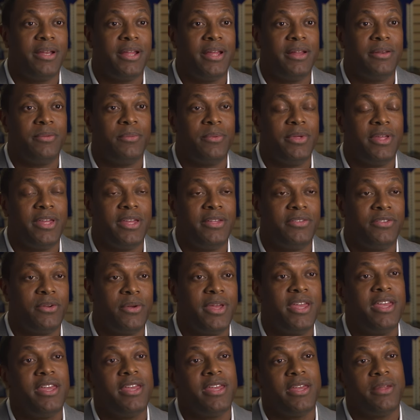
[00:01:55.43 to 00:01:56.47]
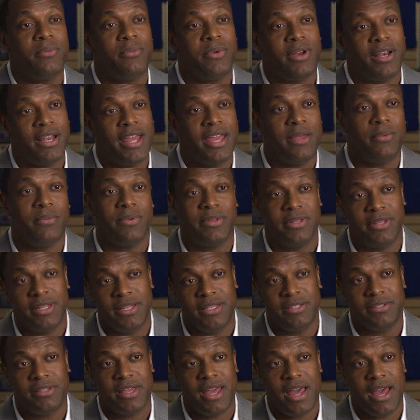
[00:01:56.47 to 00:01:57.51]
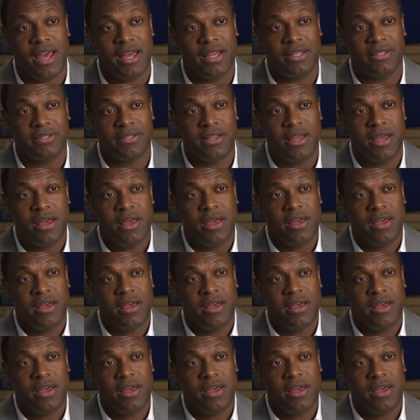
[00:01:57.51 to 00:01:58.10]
And so he can relate with these guys